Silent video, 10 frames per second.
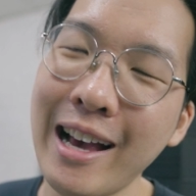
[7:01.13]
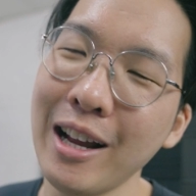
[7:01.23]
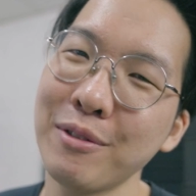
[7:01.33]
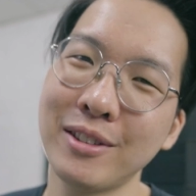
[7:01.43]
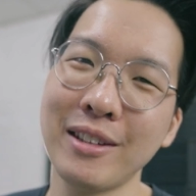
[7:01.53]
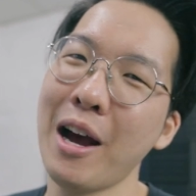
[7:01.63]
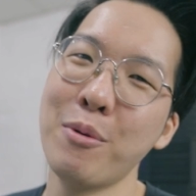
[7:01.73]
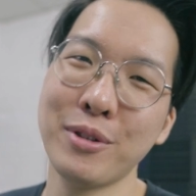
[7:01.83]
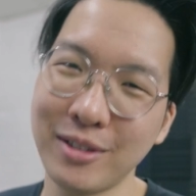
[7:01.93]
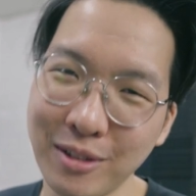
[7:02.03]
and I have to say I
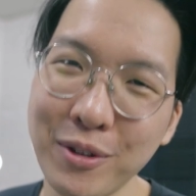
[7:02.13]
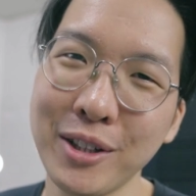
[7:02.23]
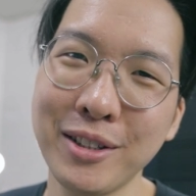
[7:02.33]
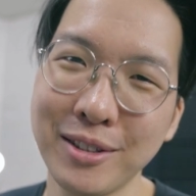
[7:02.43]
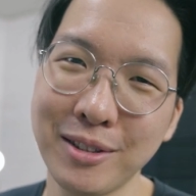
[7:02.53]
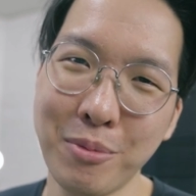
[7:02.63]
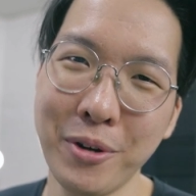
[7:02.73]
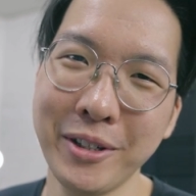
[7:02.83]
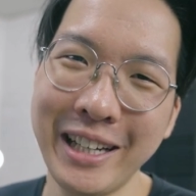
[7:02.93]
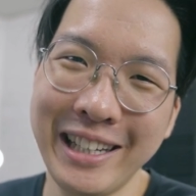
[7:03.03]
was severely
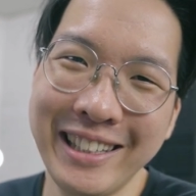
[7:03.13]
disappointed.